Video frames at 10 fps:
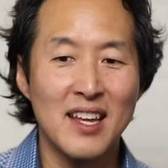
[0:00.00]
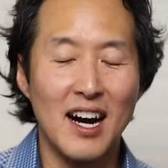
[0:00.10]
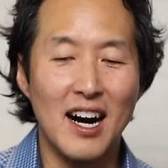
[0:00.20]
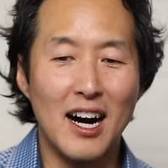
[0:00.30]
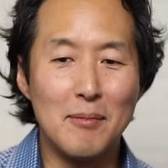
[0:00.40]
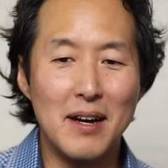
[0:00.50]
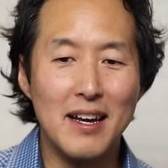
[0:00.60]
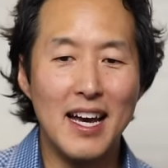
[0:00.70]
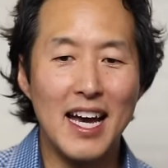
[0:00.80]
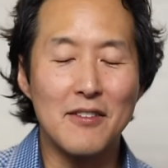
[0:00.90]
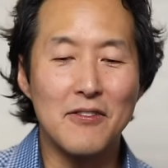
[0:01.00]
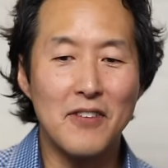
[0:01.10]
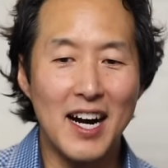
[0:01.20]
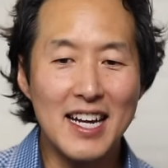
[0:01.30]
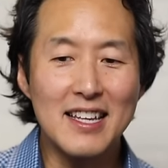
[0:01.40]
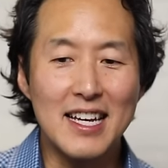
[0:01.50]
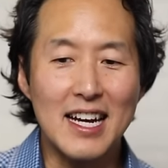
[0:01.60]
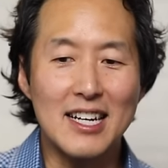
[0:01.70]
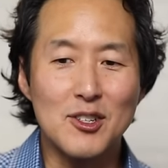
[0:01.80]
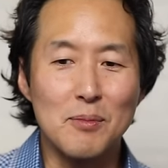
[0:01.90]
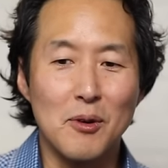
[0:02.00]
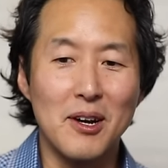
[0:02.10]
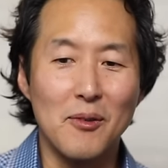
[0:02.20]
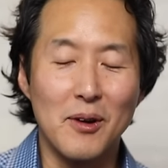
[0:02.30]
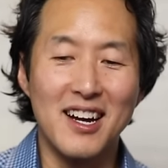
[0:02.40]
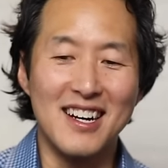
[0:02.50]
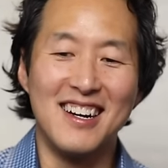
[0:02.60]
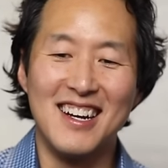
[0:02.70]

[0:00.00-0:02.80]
Um, and finally, it got to a point where,